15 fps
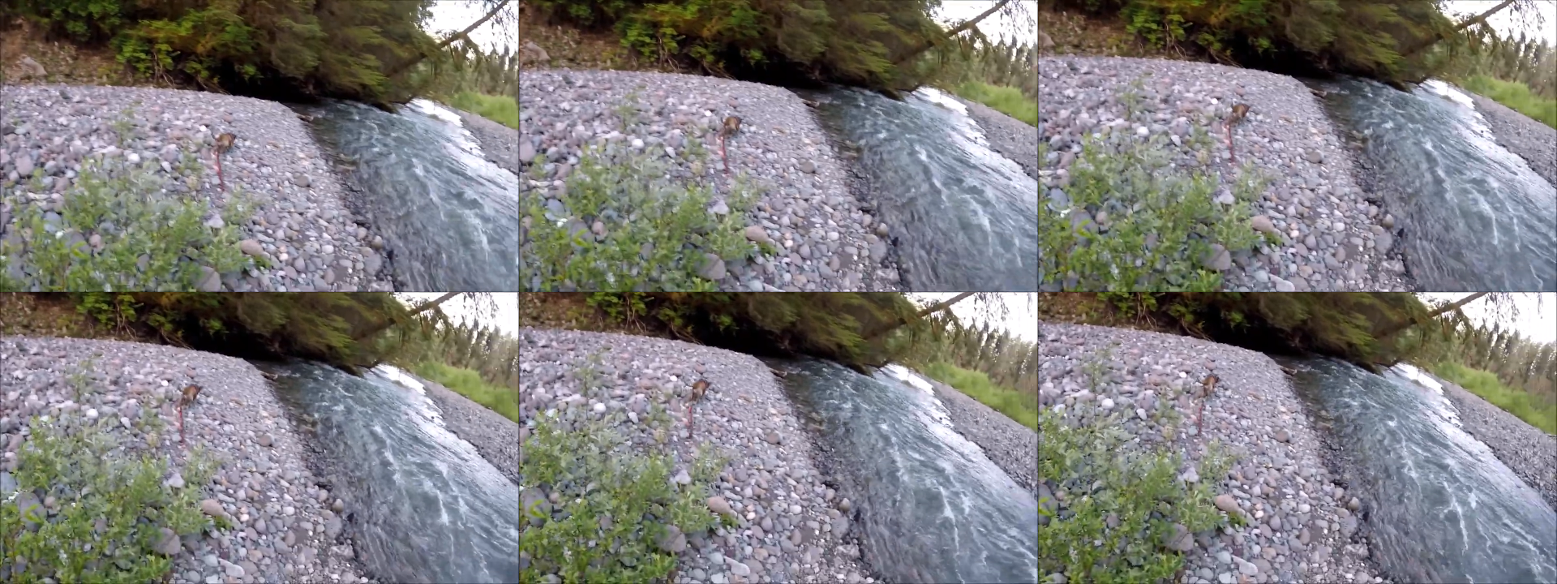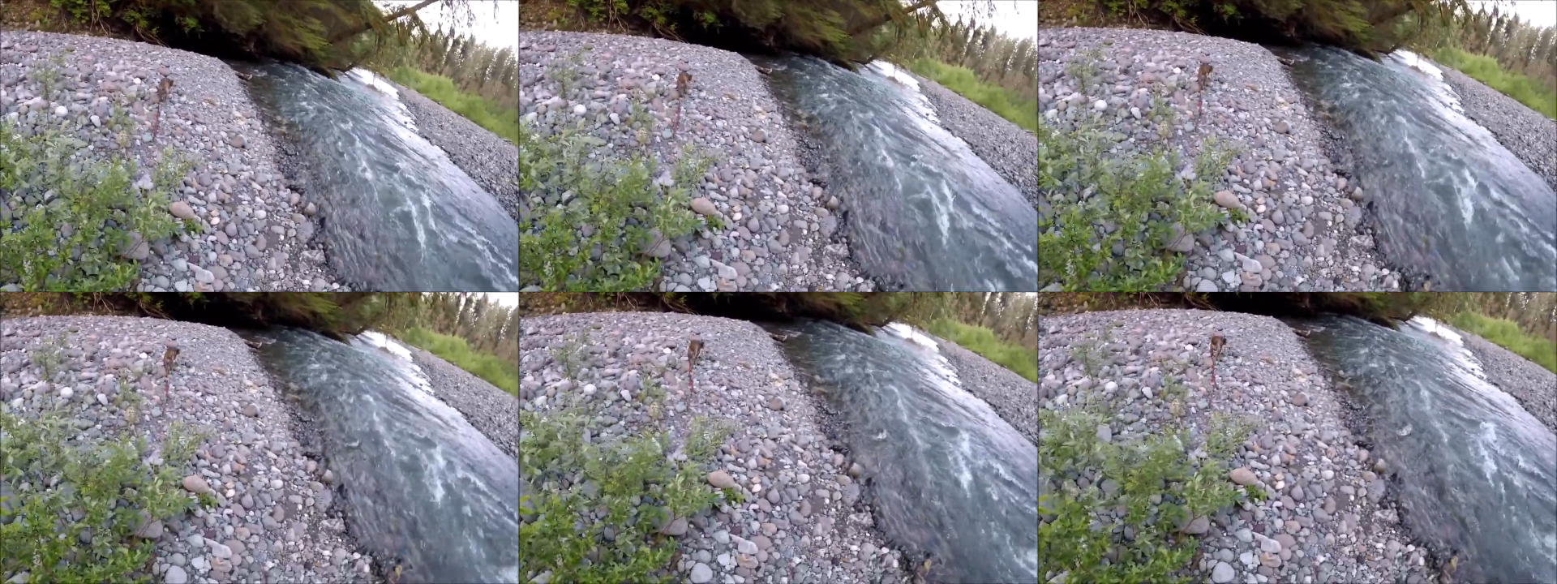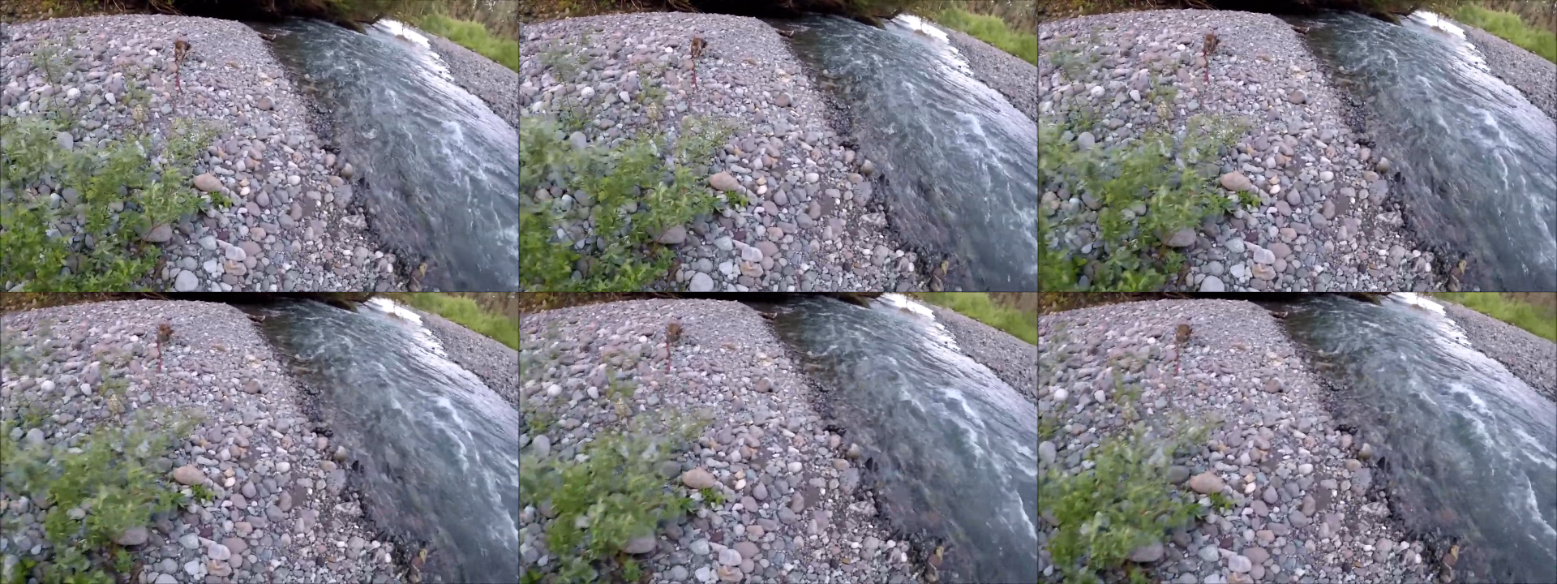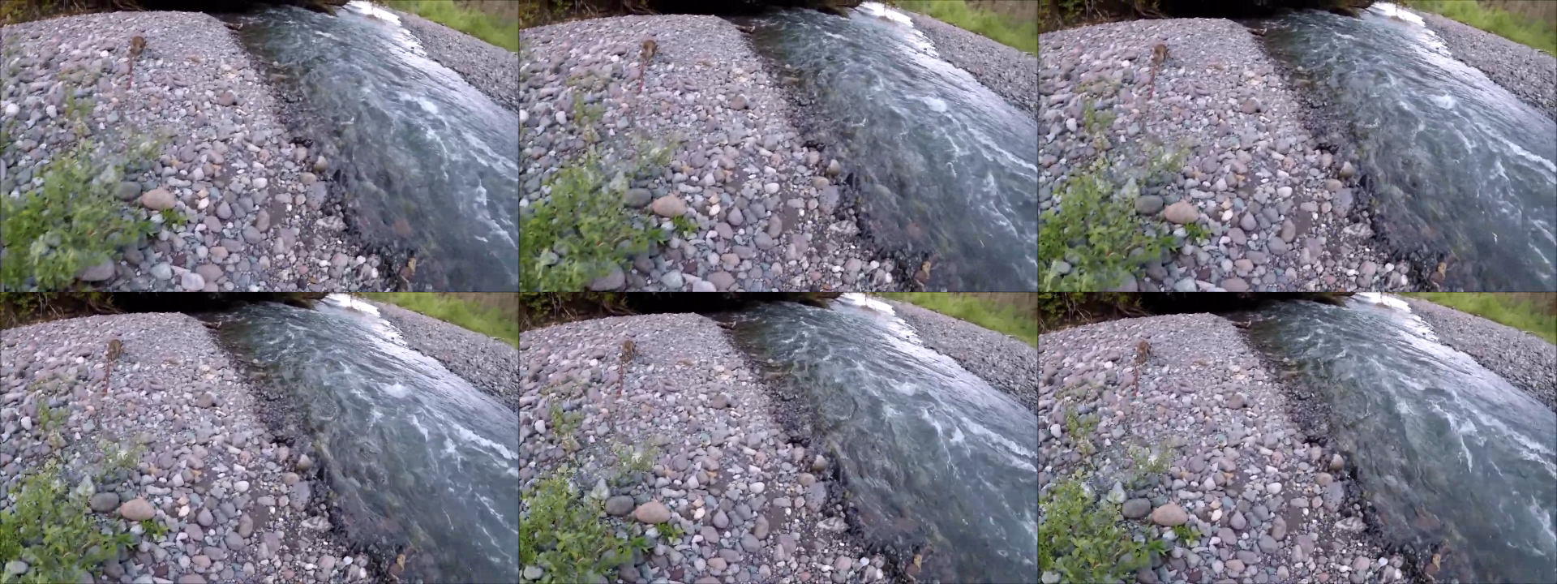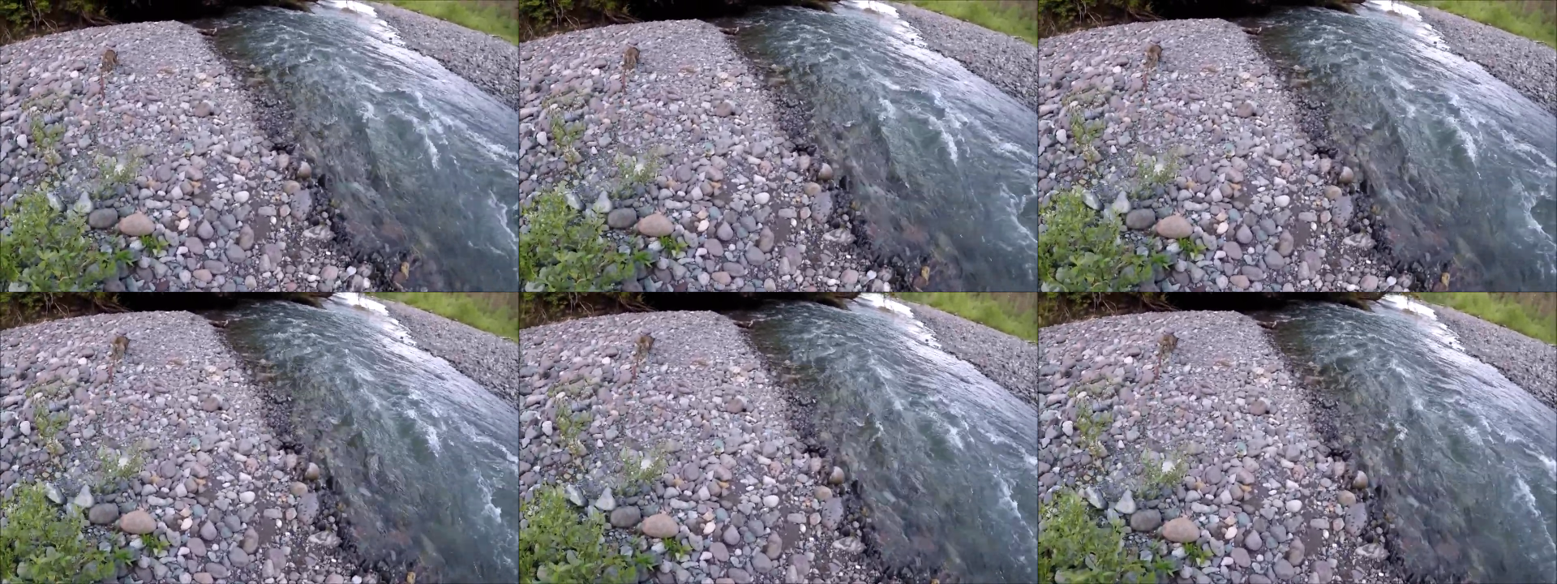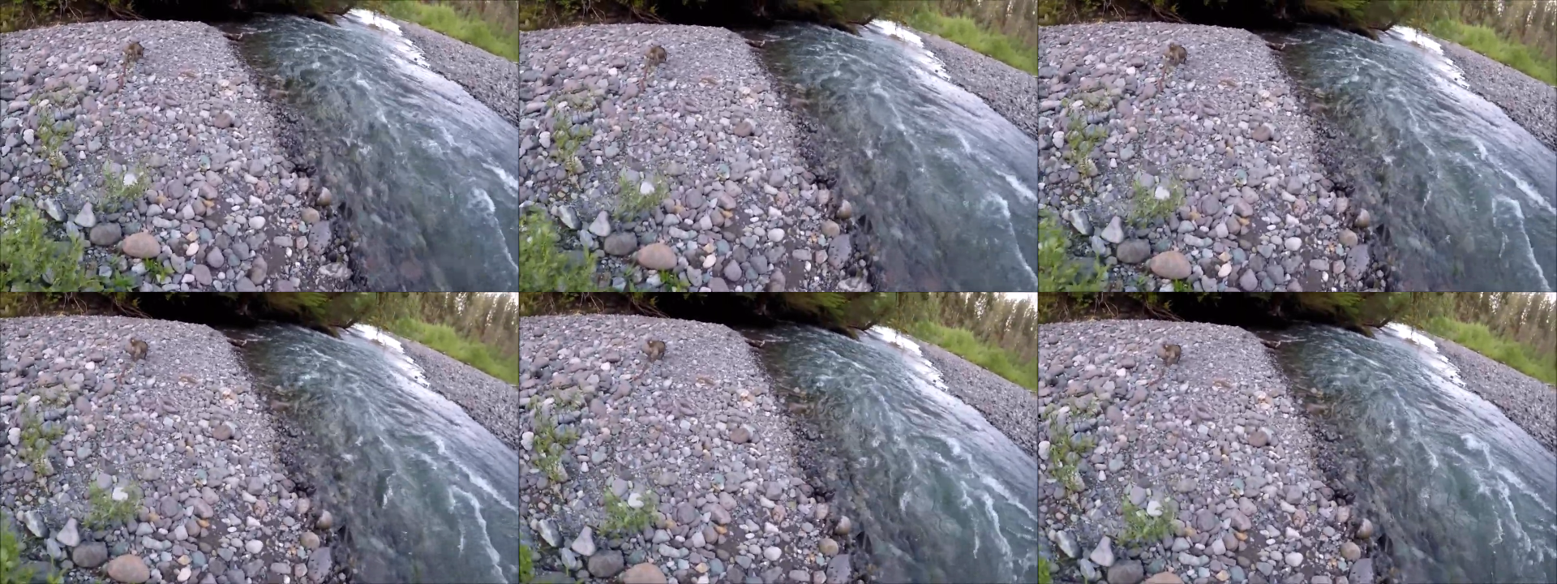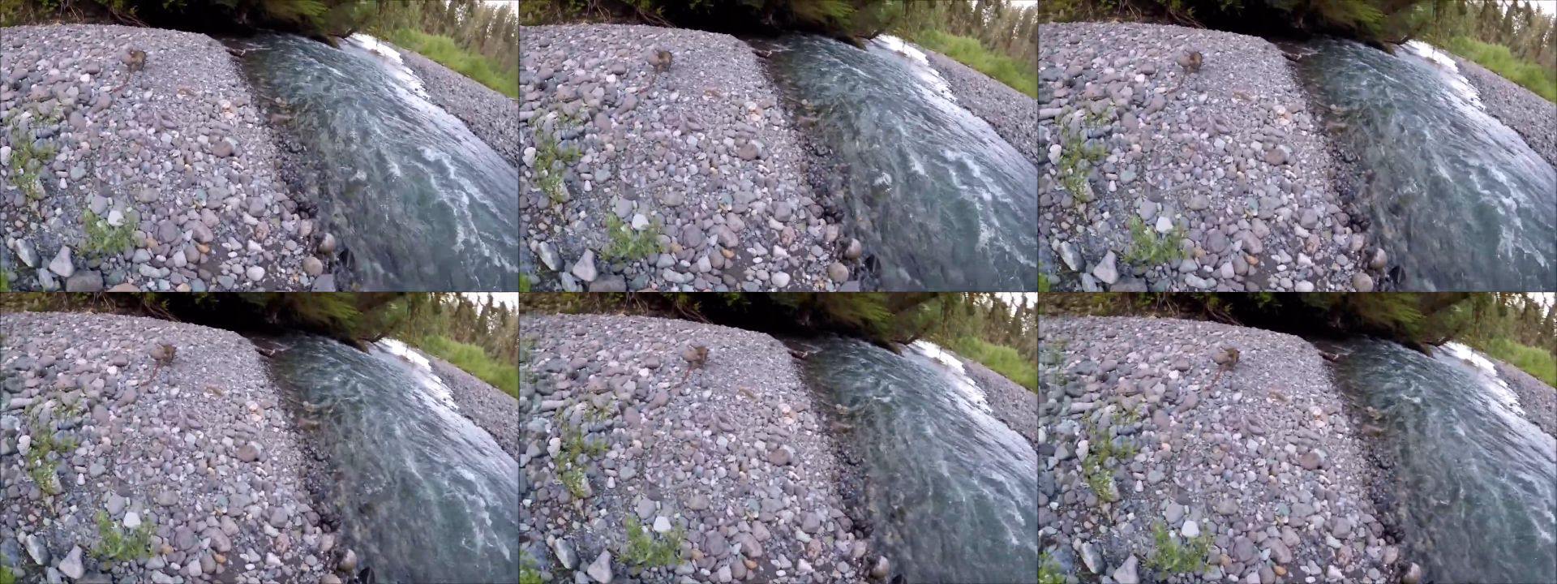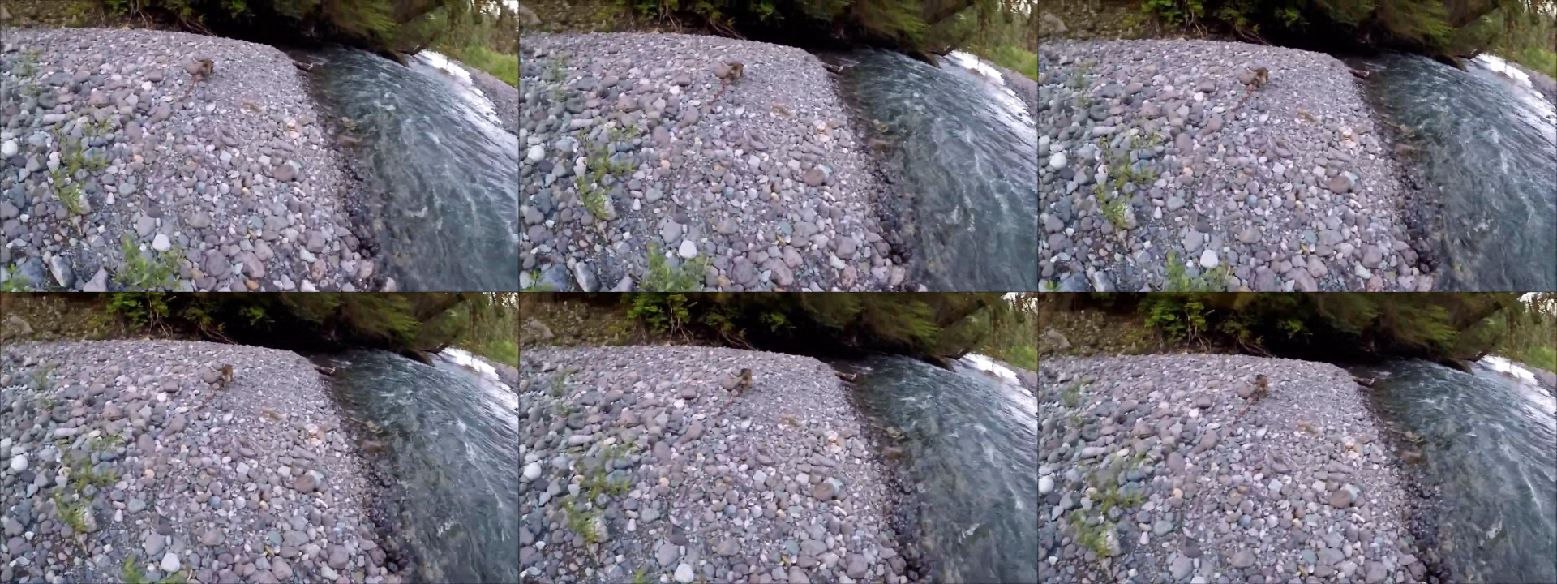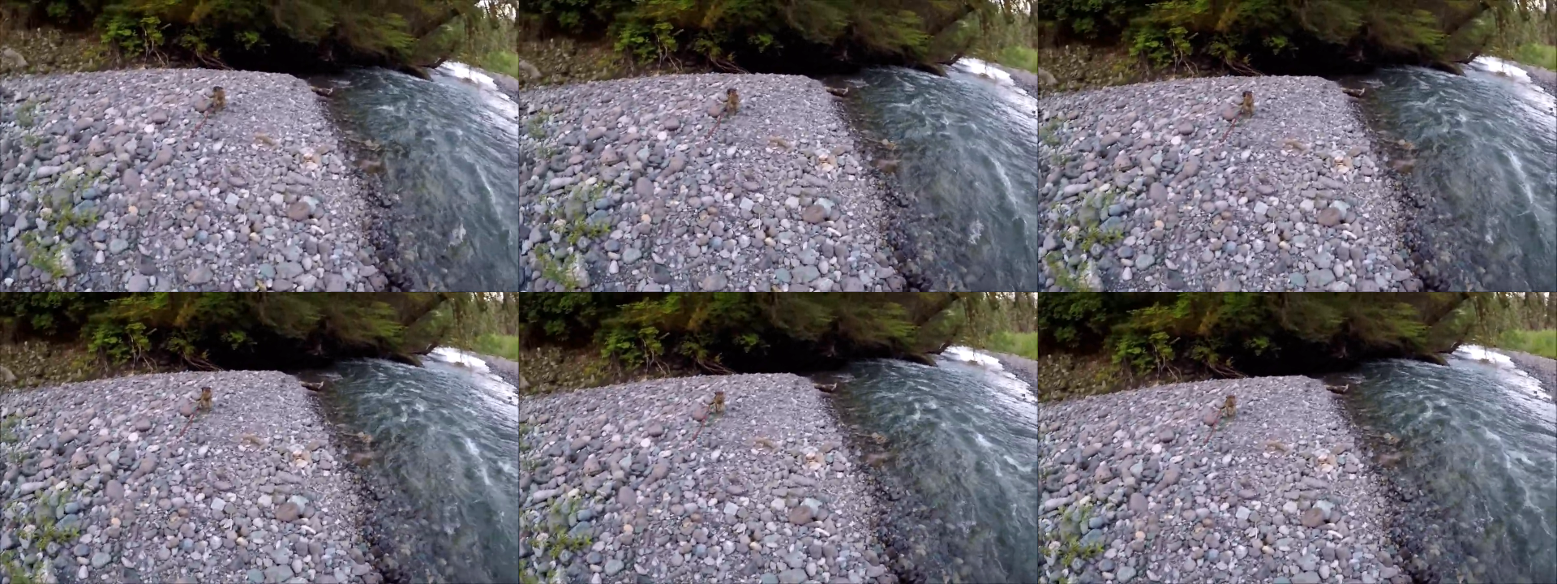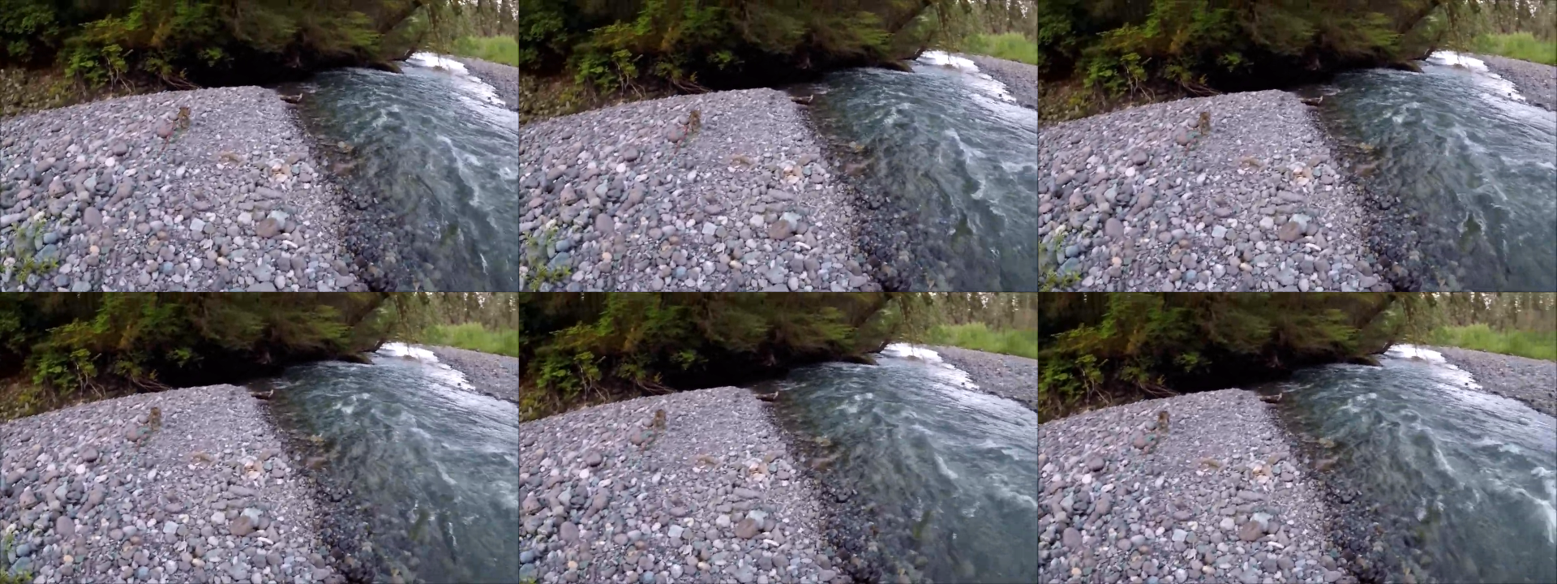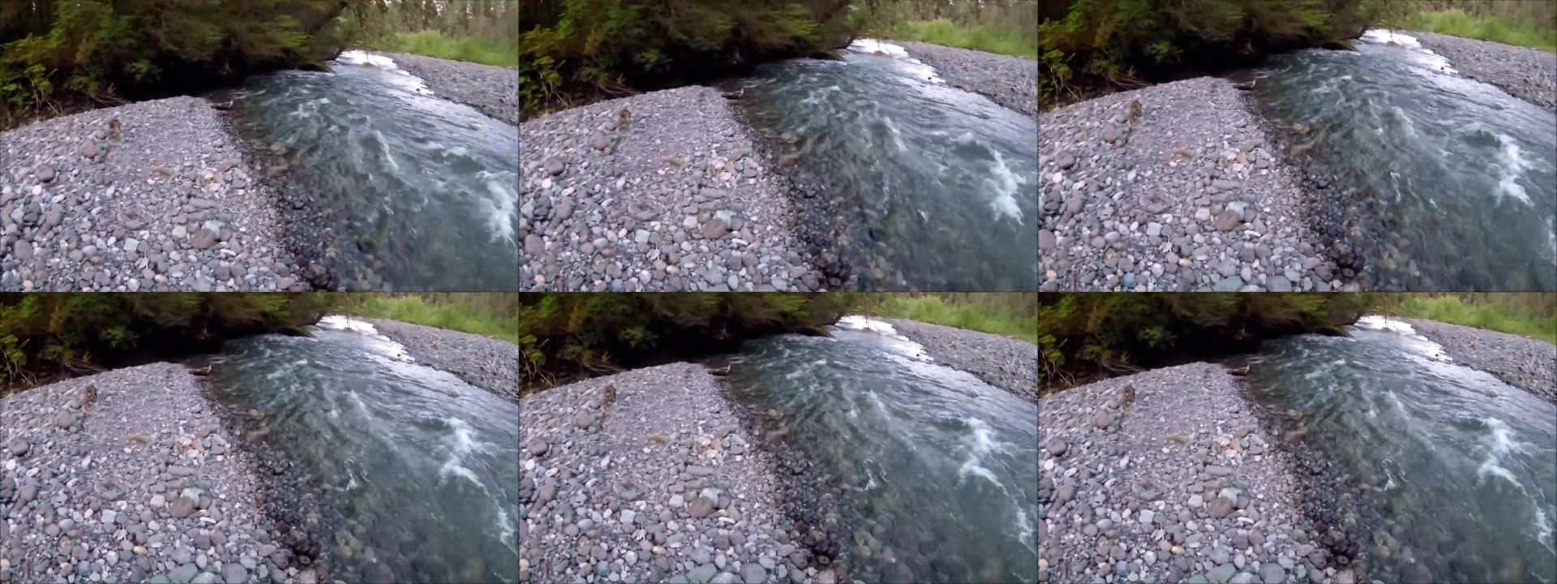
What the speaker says: (no speaker visible)